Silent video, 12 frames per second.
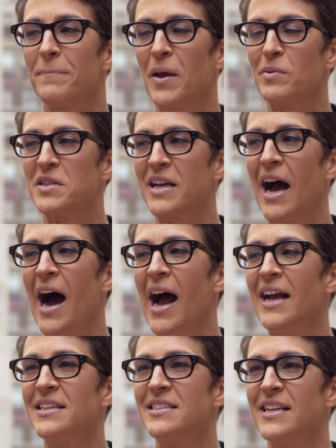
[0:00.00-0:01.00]
there was a
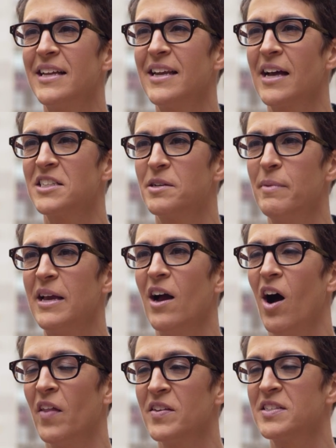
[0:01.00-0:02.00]
guy sitting next to me
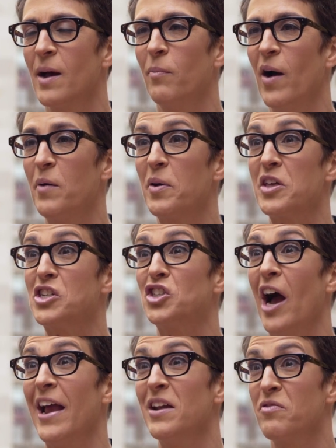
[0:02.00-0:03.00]
on the subway with a
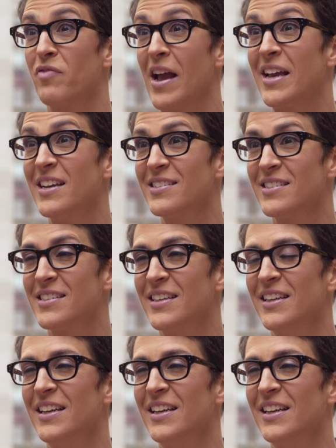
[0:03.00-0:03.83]
giant ficus